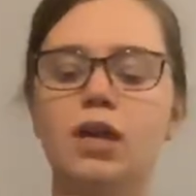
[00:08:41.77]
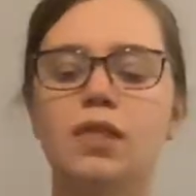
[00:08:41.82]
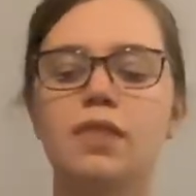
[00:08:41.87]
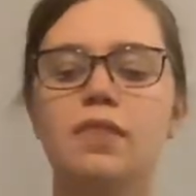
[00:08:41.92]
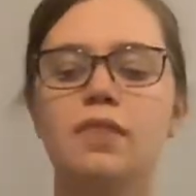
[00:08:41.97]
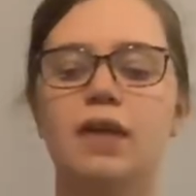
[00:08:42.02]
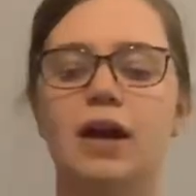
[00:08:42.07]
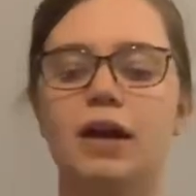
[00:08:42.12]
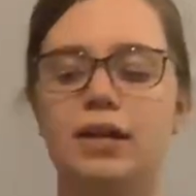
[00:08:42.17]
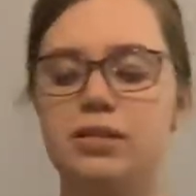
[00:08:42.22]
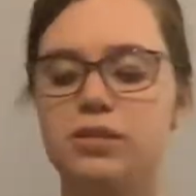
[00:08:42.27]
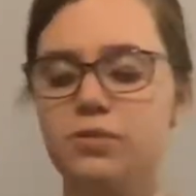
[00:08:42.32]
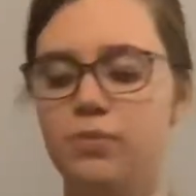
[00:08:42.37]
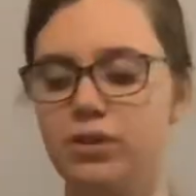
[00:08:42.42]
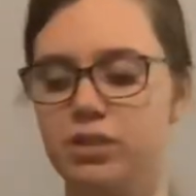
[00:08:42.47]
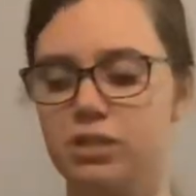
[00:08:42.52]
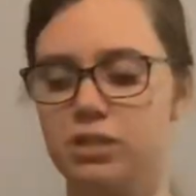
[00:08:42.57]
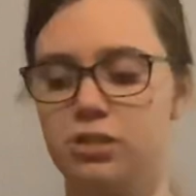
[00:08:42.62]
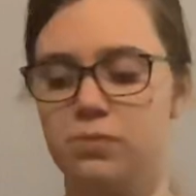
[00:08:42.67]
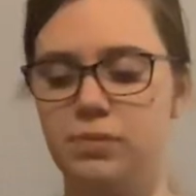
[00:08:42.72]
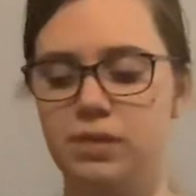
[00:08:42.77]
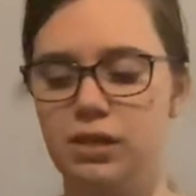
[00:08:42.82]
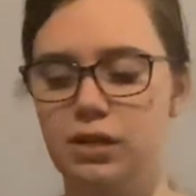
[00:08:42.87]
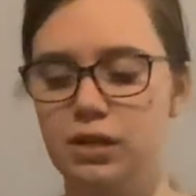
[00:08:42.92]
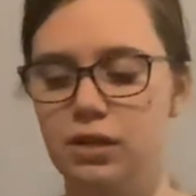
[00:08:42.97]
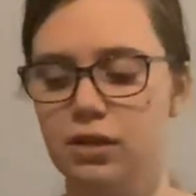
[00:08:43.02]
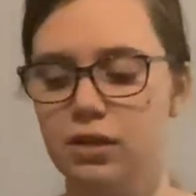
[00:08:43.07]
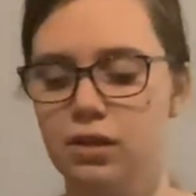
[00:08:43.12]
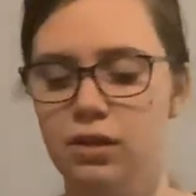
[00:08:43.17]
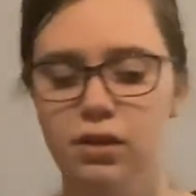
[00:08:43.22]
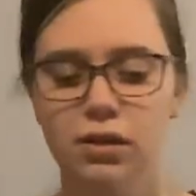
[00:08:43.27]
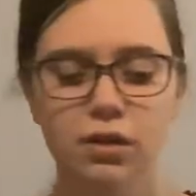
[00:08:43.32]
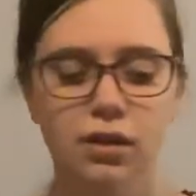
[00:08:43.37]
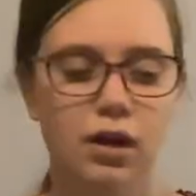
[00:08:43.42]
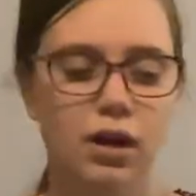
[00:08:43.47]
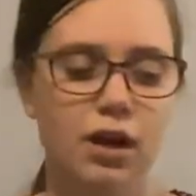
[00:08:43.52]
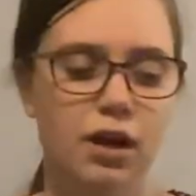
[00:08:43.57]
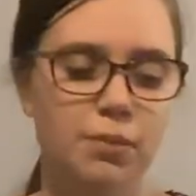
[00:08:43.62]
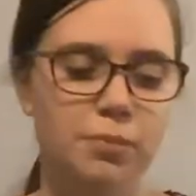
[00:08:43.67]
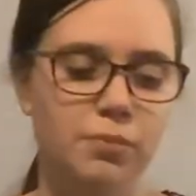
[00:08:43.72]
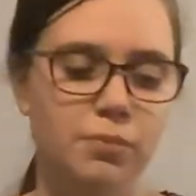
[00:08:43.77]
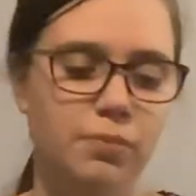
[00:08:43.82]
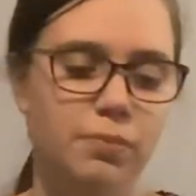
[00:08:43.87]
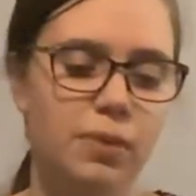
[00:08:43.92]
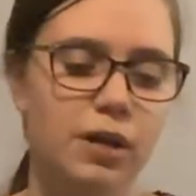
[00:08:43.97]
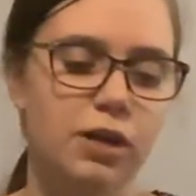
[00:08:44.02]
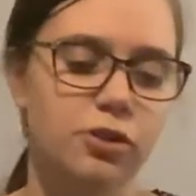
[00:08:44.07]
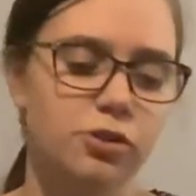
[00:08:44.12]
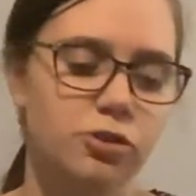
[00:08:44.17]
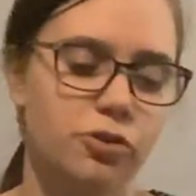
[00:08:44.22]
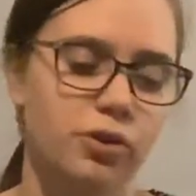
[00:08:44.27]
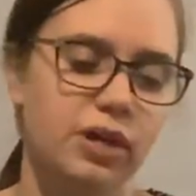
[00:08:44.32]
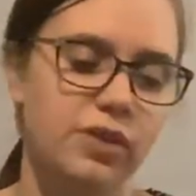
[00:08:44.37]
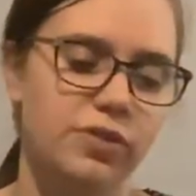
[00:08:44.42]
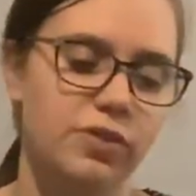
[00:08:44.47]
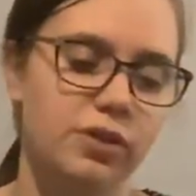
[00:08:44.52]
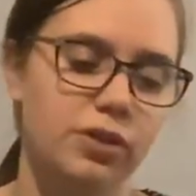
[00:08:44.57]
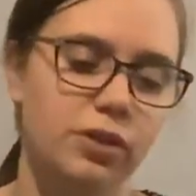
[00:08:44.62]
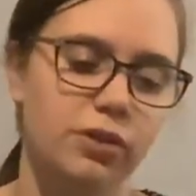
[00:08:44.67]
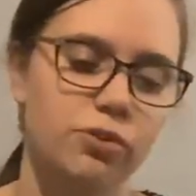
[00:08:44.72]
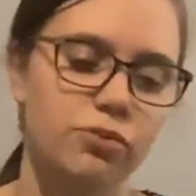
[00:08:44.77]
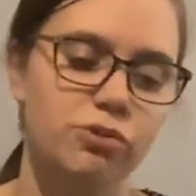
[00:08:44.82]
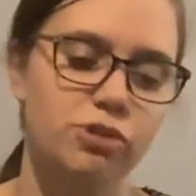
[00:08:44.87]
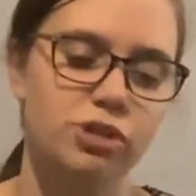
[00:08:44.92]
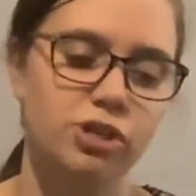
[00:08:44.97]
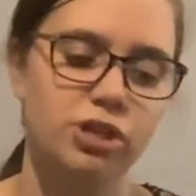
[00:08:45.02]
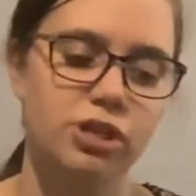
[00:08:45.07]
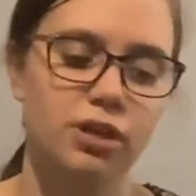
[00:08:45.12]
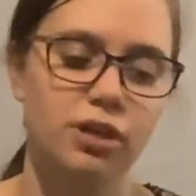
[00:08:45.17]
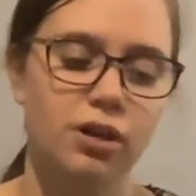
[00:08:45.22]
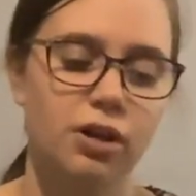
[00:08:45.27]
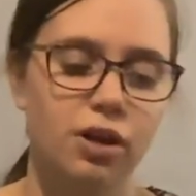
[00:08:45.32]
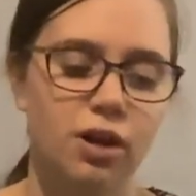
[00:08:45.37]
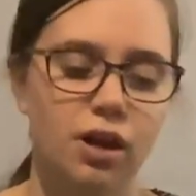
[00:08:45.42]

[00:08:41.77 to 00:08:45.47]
that is going to be made to create the illusion